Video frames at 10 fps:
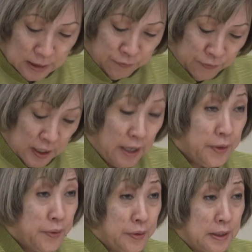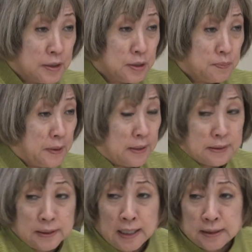flyer that's been
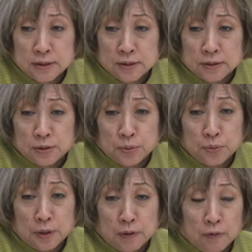attached to,